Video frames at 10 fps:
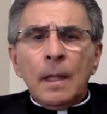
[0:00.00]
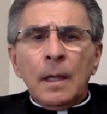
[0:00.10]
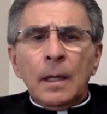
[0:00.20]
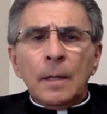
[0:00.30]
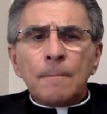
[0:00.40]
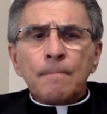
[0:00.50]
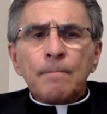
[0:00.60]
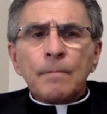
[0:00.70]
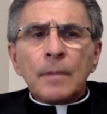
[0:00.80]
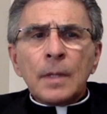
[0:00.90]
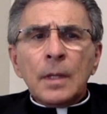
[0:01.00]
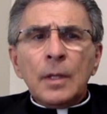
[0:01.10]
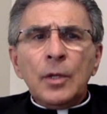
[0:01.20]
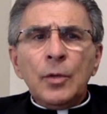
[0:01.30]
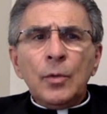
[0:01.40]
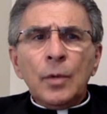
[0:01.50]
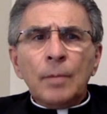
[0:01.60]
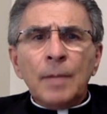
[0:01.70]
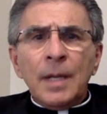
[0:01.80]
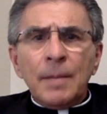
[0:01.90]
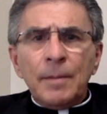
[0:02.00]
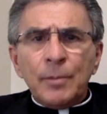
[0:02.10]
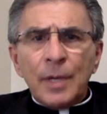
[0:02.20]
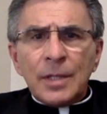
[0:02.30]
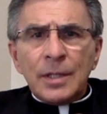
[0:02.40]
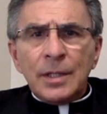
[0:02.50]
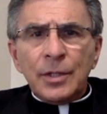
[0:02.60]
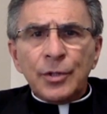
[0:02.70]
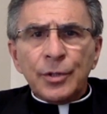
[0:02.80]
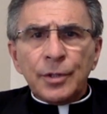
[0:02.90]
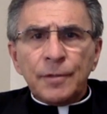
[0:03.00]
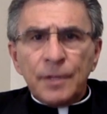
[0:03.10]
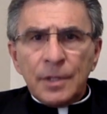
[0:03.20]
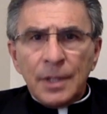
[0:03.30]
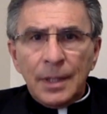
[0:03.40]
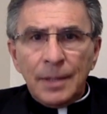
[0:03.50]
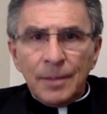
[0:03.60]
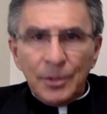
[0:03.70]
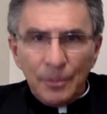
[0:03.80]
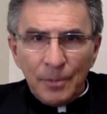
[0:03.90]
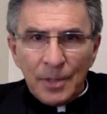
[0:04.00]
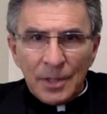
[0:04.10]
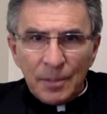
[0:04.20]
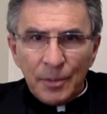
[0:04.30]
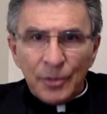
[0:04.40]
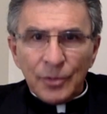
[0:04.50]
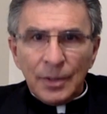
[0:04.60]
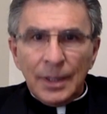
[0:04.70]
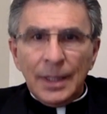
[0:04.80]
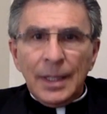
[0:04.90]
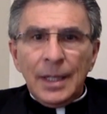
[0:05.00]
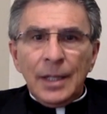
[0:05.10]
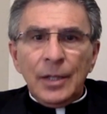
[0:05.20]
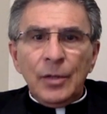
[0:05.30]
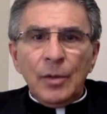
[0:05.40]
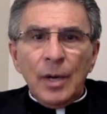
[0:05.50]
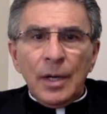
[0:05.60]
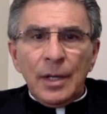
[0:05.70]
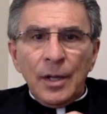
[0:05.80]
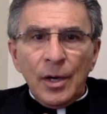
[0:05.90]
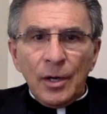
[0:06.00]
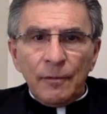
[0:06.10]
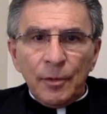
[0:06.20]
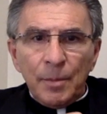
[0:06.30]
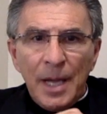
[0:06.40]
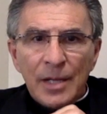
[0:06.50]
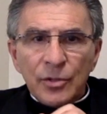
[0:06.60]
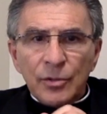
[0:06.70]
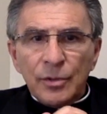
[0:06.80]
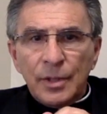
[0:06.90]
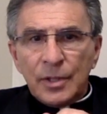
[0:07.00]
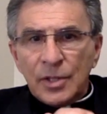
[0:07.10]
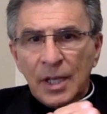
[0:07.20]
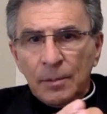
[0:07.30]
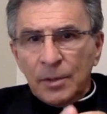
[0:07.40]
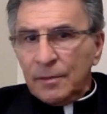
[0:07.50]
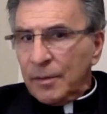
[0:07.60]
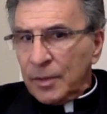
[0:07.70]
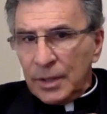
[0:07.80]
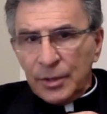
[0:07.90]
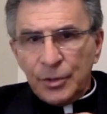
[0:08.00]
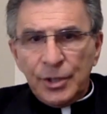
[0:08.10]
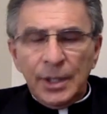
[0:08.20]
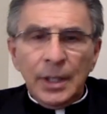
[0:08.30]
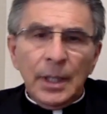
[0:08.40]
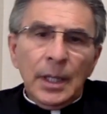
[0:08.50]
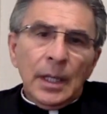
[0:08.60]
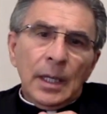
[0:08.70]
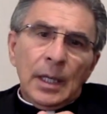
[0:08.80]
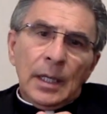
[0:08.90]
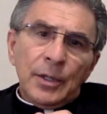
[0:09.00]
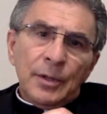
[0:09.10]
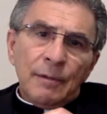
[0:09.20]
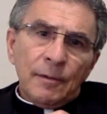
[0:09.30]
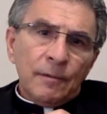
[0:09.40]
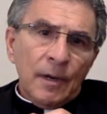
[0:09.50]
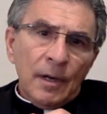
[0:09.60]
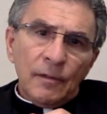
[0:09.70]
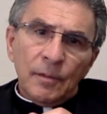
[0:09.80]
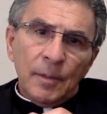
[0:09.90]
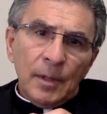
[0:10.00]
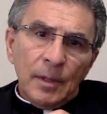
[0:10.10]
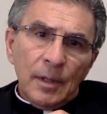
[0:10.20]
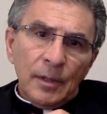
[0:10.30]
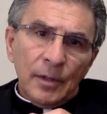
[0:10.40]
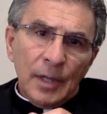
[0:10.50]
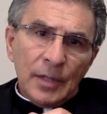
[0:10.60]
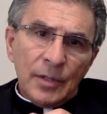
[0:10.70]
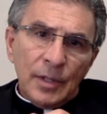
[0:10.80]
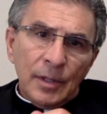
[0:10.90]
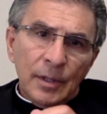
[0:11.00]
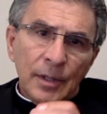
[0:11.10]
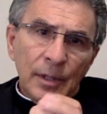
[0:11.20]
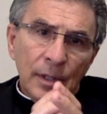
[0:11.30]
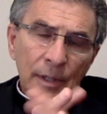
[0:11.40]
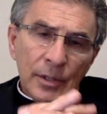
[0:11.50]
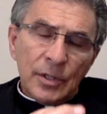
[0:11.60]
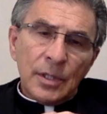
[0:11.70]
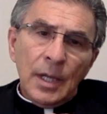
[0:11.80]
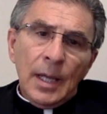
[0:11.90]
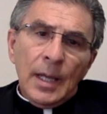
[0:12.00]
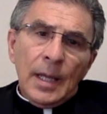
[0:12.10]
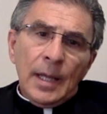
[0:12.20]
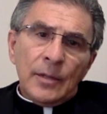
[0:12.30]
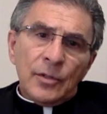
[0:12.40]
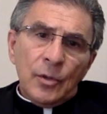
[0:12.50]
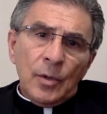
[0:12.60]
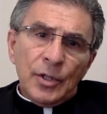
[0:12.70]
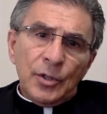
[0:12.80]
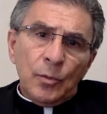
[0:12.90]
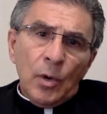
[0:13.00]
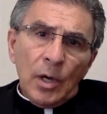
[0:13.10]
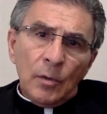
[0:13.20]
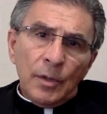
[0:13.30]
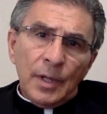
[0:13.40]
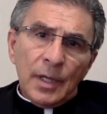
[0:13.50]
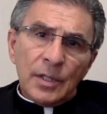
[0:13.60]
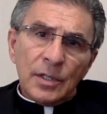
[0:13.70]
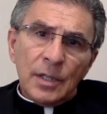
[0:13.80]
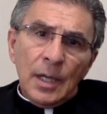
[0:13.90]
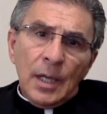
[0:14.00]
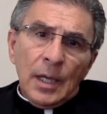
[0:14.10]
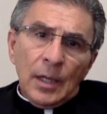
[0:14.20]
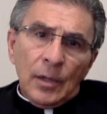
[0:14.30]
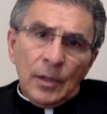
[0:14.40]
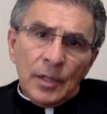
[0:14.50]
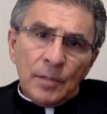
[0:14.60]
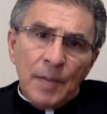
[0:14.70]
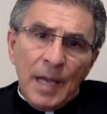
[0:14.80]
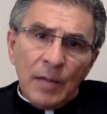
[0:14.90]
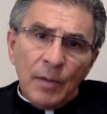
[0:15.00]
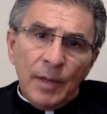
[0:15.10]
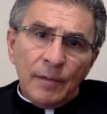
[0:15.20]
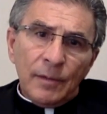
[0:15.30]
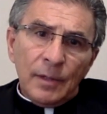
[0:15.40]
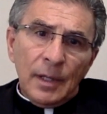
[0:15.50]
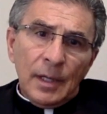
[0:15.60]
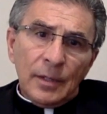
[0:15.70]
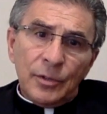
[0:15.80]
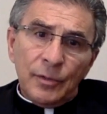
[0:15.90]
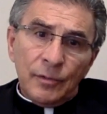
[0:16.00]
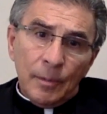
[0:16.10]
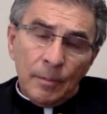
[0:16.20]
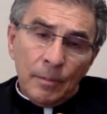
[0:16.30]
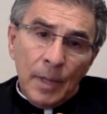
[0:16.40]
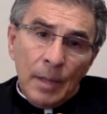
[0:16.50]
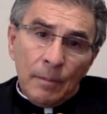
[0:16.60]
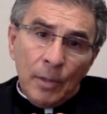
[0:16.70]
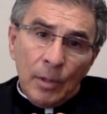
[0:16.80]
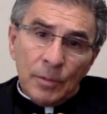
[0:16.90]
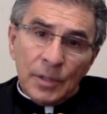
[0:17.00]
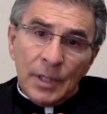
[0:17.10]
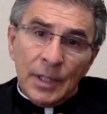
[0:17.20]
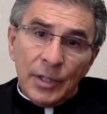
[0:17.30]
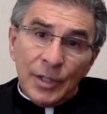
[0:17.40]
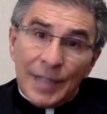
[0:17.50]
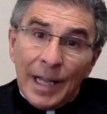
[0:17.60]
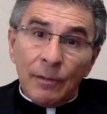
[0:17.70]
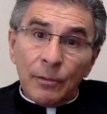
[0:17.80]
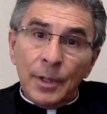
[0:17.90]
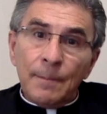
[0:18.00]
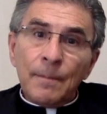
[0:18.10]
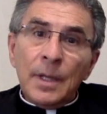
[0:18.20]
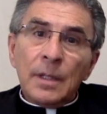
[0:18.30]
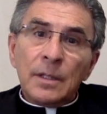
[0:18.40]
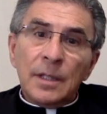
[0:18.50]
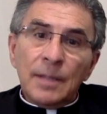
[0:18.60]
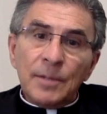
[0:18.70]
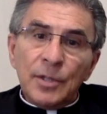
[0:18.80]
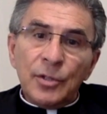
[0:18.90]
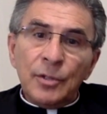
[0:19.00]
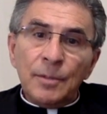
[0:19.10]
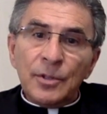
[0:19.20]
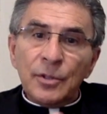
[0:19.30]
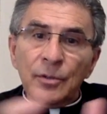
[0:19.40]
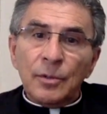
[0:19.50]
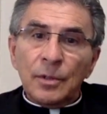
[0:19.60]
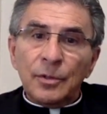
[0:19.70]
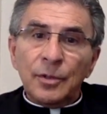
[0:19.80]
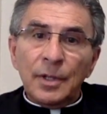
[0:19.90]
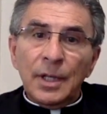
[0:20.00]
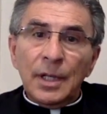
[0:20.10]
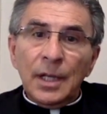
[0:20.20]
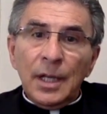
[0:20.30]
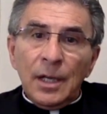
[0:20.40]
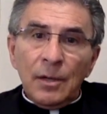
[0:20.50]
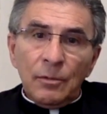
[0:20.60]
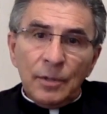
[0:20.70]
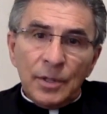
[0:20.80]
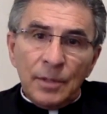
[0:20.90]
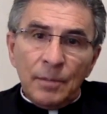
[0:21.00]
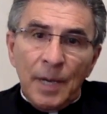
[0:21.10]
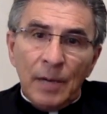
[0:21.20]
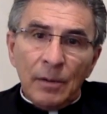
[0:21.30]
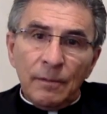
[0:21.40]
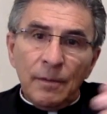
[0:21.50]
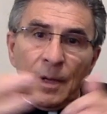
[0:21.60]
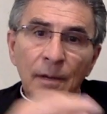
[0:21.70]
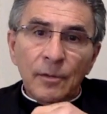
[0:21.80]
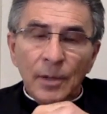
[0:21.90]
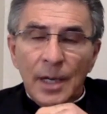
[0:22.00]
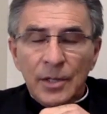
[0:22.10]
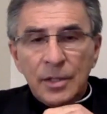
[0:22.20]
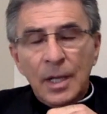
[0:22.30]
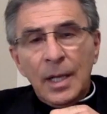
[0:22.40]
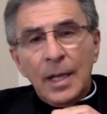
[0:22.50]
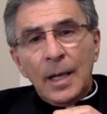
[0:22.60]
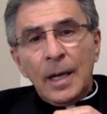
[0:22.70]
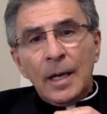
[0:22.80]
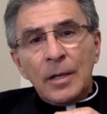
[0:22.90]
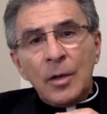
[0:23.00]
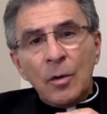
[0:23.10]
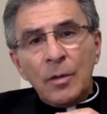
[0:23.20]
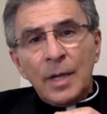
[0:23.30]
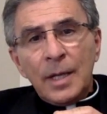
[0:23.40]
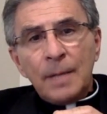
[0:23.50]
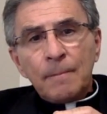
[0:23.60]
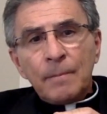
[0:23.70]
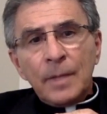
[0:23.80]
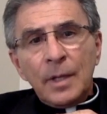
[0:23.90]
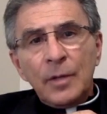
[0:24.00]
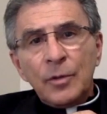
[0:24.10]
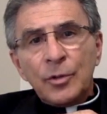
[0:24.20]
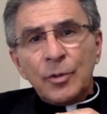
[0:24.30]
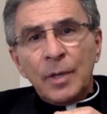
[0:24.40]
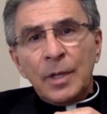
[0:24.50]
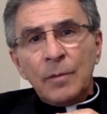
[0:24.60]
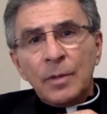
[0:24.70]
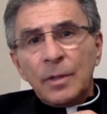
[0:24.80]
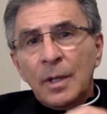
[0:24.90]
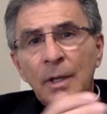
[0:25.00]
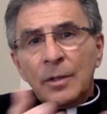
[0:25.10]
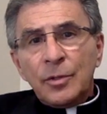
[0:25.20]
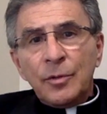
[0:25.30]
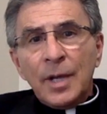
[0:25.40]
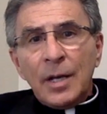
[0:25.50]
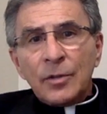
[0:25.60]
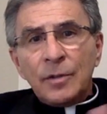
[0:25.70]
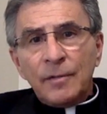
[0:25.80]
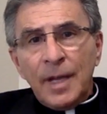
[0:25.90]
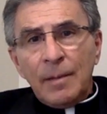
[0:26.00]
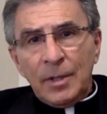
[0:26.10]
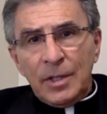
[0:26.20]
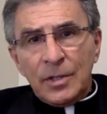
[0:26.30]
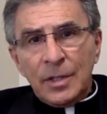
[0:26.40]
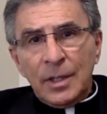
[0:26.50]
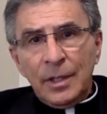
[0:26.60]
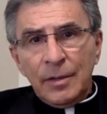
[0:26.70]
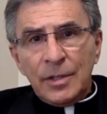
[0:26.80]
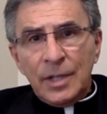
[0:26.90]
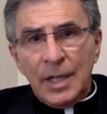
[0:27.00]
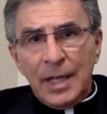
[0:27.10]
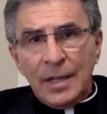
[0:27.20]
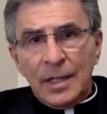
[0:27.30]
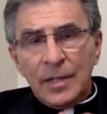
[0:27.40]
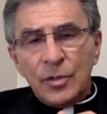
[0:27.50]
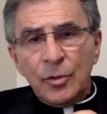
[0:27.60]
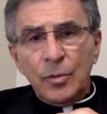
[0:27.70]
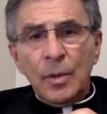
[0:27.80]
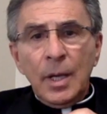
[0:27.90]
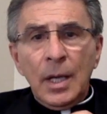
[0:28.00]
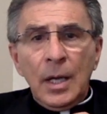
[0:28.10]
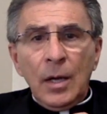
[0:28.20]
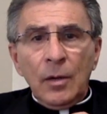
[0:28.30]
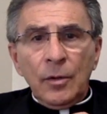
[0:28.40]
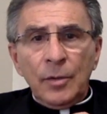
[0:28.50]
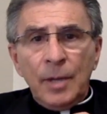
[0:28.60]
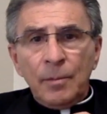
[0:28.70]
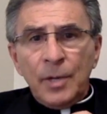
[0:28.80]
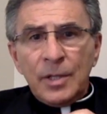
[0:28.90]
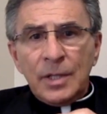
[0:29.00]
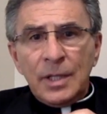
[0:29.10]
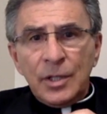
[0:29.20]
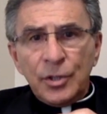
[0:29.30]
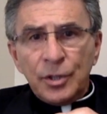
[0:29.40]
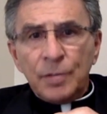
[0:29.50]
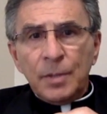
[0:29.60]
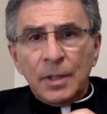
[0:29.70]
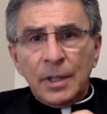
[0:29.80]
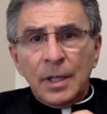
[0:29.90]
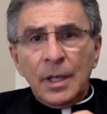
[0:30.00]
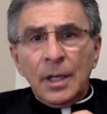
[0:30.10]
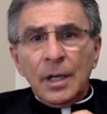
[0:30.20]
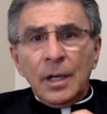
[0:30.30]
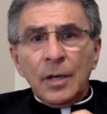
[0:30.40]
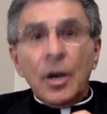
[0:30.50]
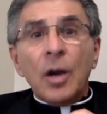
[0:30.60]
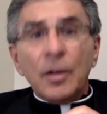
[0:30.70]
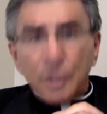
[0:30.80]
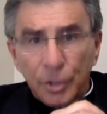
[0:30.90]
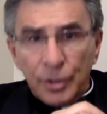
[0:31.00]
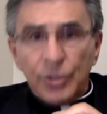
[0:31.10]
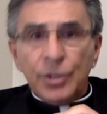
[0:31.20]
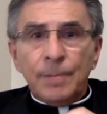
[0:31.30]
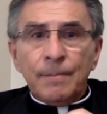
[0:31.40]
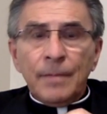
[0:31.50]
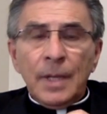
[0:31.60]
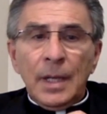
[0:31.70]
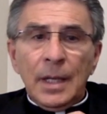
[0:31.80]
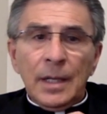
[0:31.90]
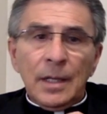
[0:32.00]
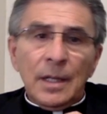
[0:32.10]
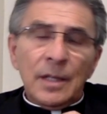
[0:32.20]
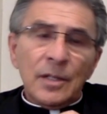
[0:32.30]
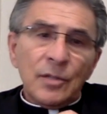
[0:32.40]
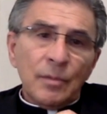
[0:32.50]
Uh, you may not be present in the church physically, but you're present spiritually. You are in the heart of your pastor and the celebrant of every liturgy. Uh, you're never far from our, our thoughts and our, and our hearts. And so as you walk with us along this pathway of uh, to, from Palm Sunday to Calvary, to the empty tomb, and to the, to the risen power of, of Christ, uh, know that you're joining with two thousand families here at Saint Anthony's who, although not present in the church building, are, are the church. And this is